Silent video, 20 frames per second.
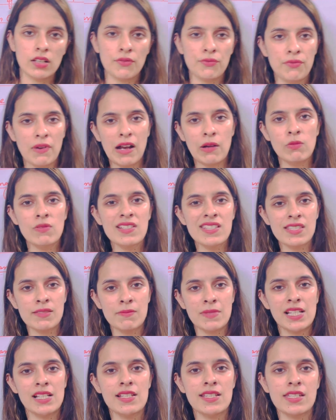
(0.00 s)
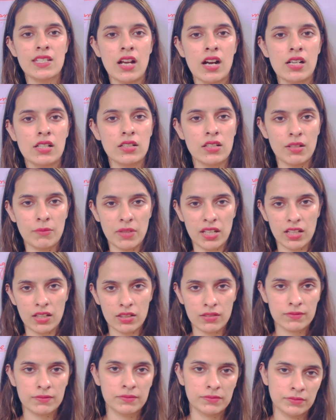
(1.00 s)
foul smell start coming
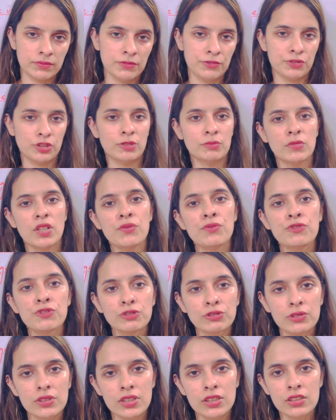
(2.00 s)
from the food.